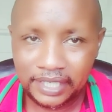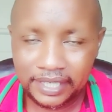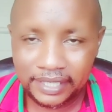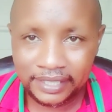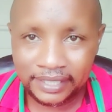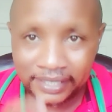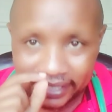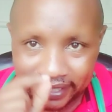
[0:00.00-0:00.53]

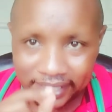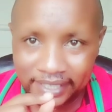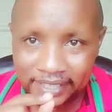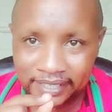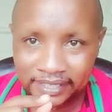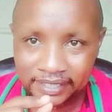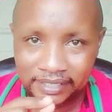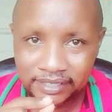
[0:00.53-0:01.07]

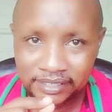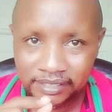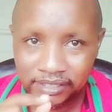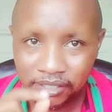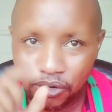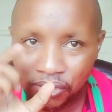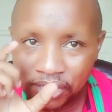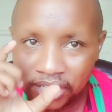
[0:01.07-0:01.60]
eating
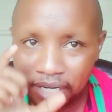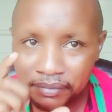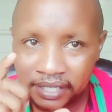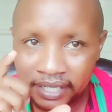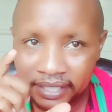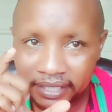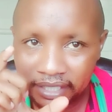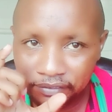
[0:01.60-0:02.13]

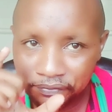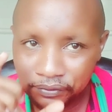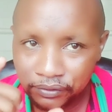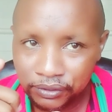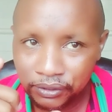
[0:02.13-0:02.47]
contaminated food